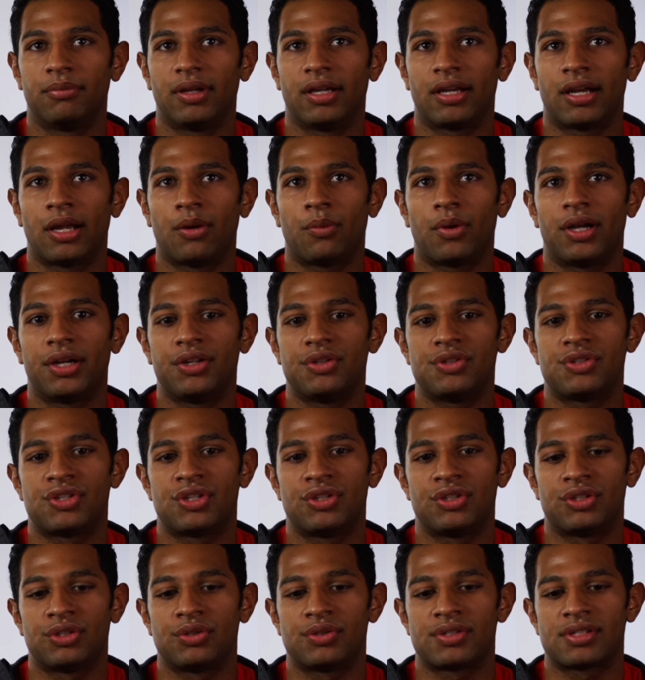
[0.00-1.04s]
And I wanted to
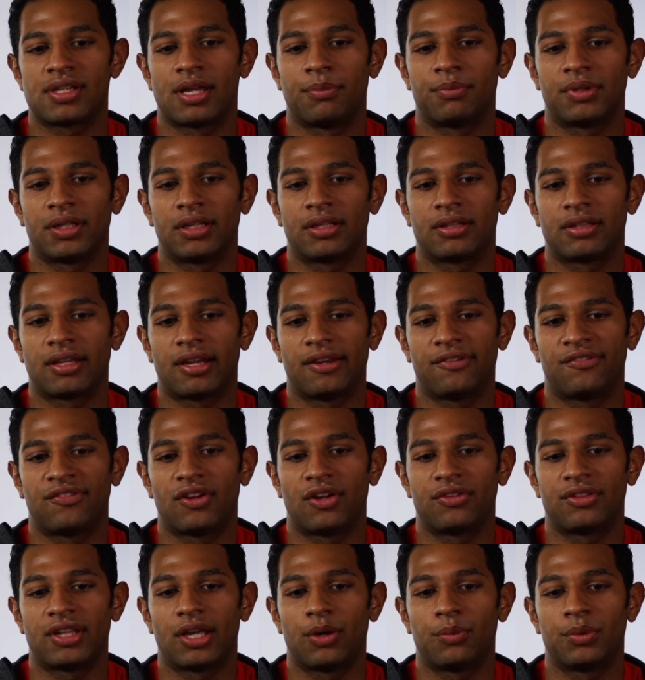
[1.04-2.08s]
do something that I
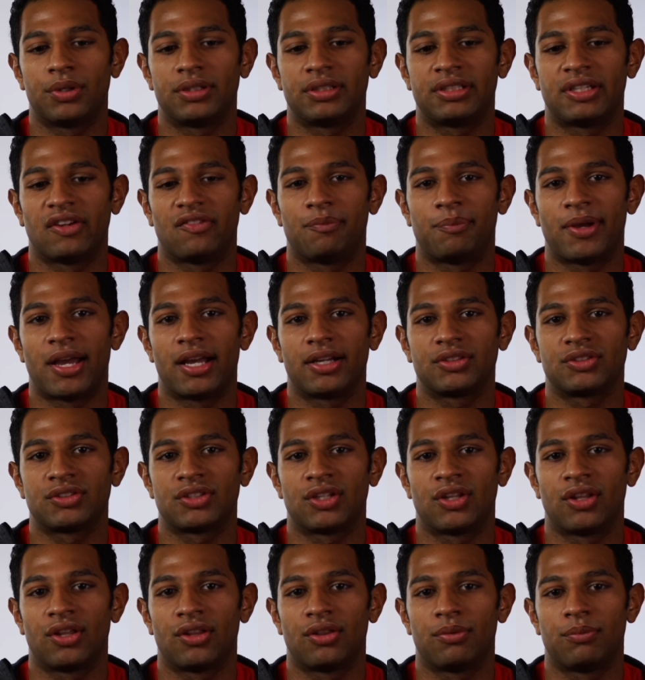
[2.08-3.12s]
felt that would give back to
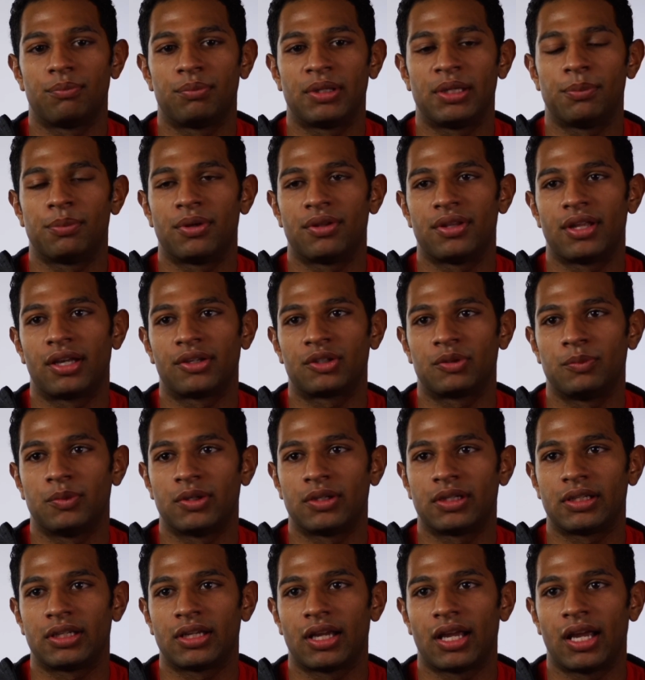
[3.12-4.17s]
people in that
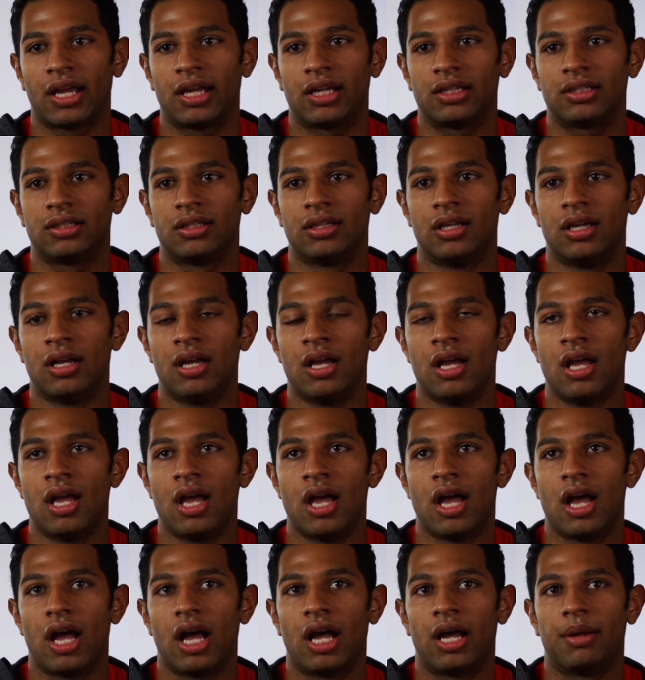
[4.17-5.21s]
community.
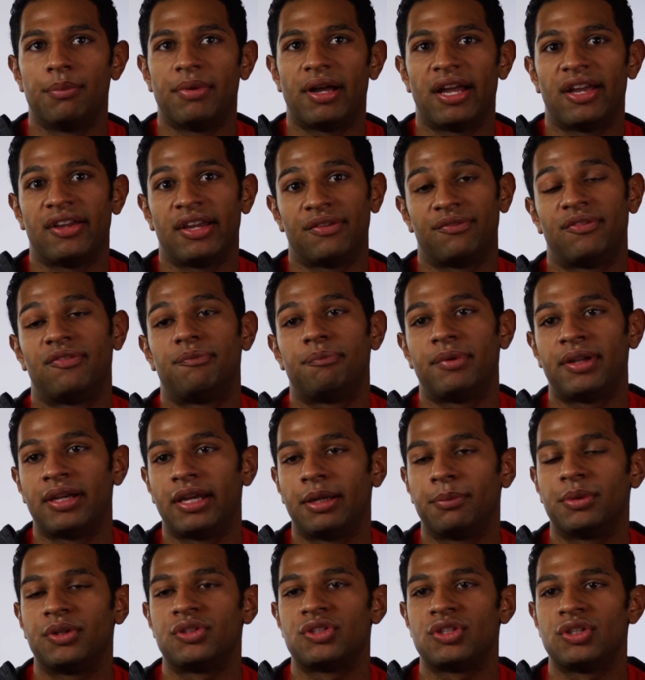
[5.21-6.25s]
And I have been
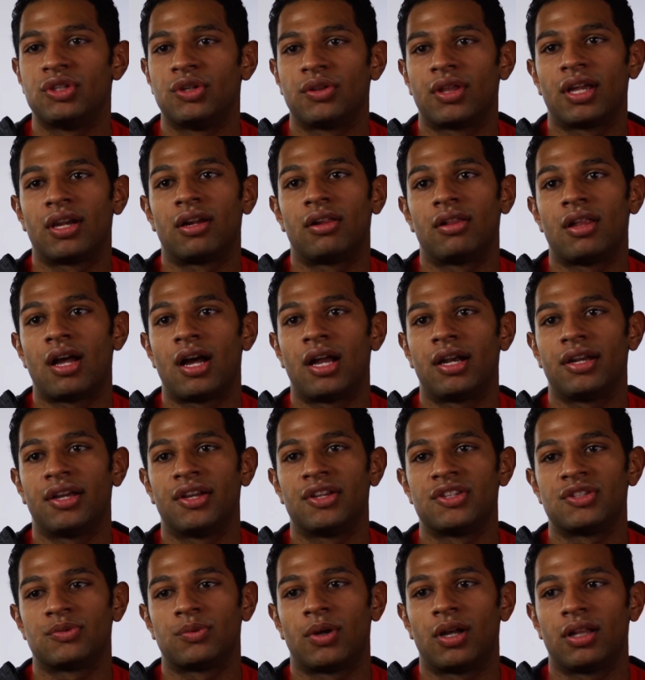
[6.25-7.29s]
able to do that a lot,
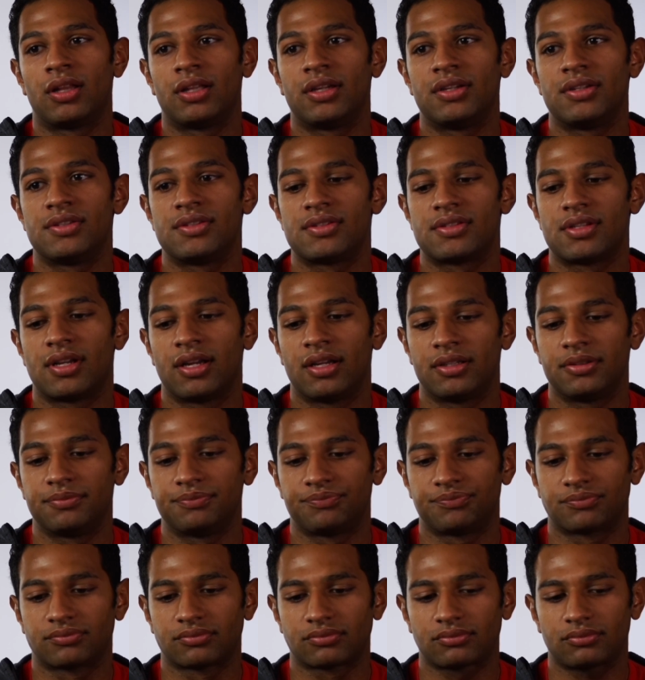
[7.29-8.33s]
as well as
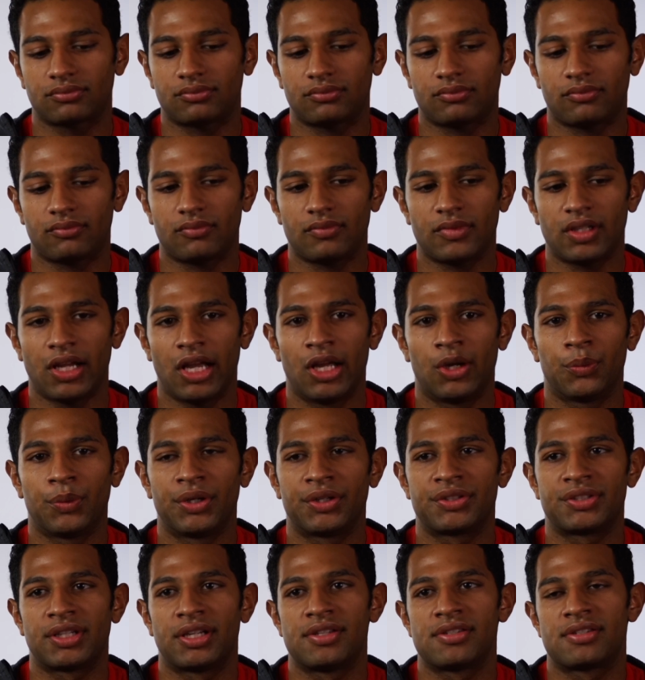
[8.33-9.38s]
I
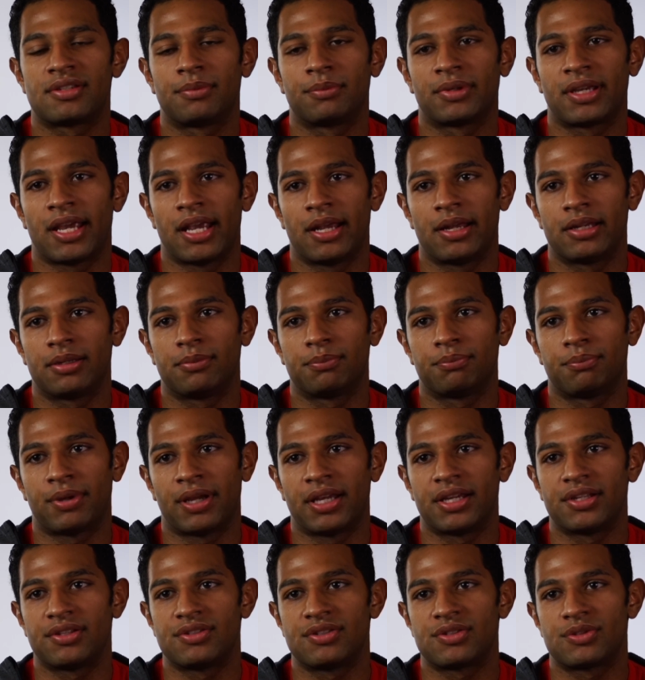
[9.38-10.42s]
worked on some
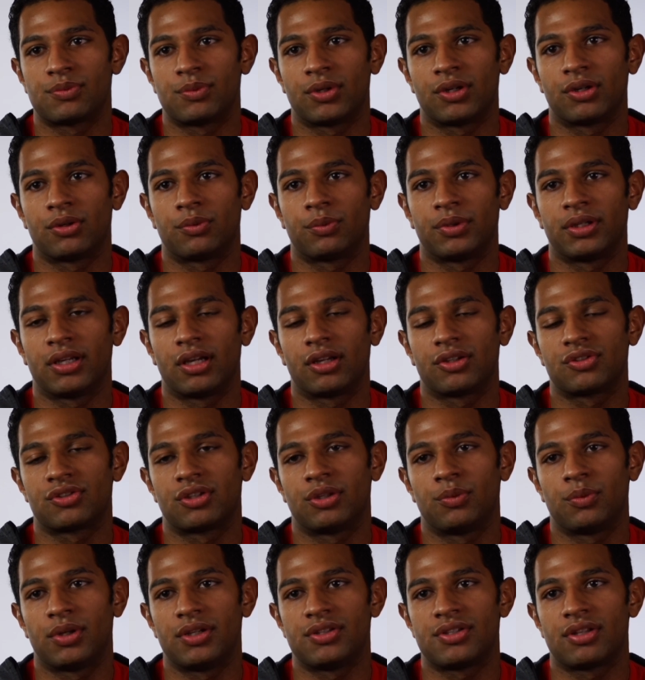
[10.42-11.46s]
campaigns where we
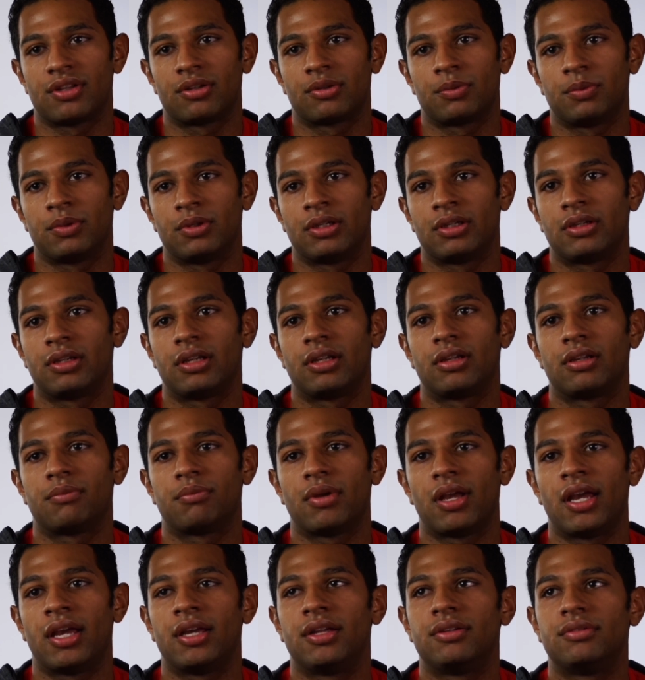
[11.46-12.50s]
actually went to the community
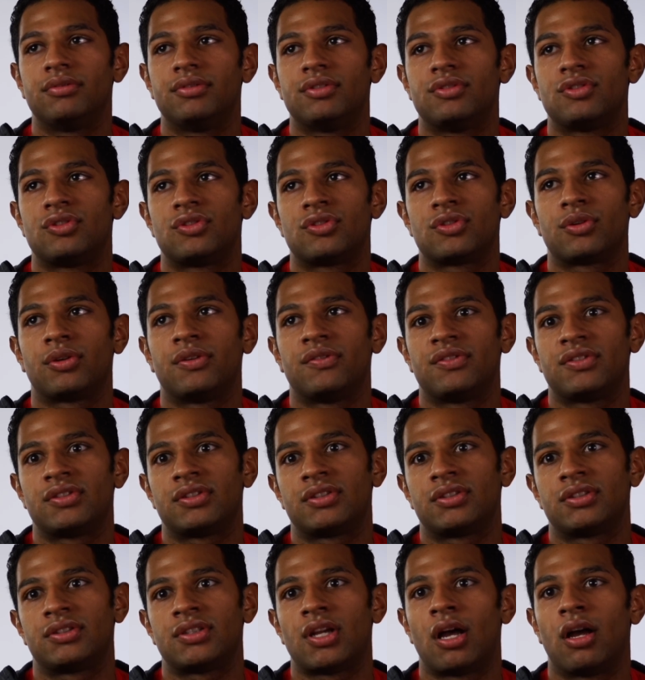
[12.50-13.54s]
and sort of
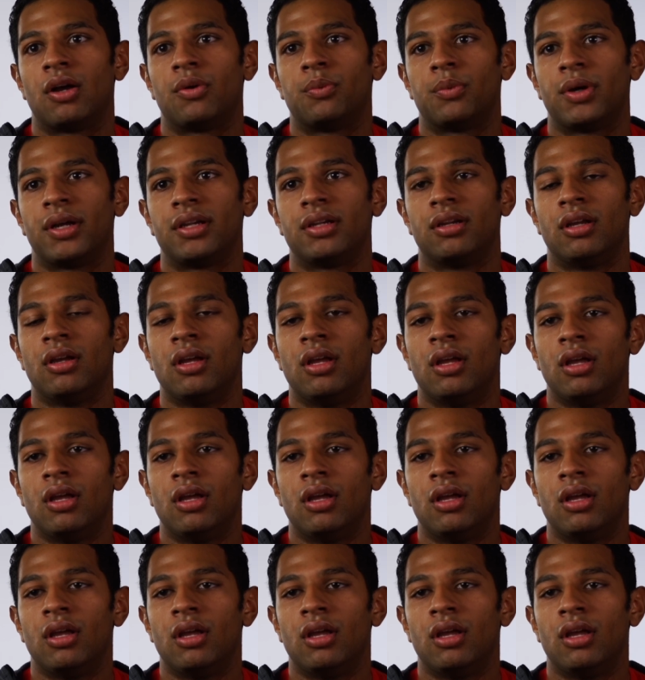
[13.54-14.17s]
saw what